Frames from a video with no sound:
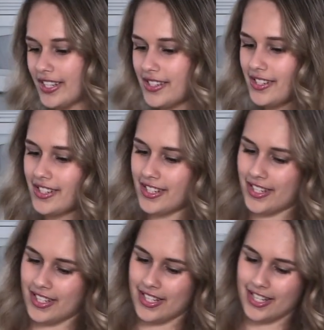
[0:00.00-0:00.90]
in
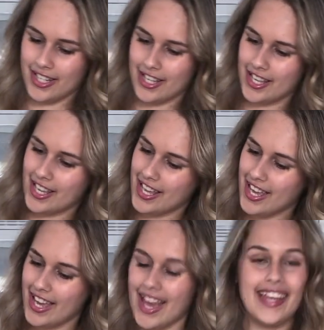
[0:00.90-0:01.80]

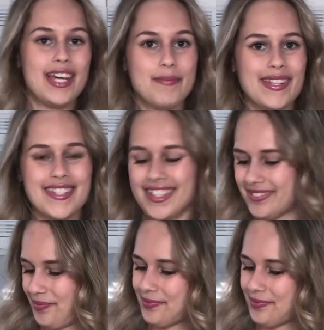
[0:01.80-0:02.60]
and get mixing.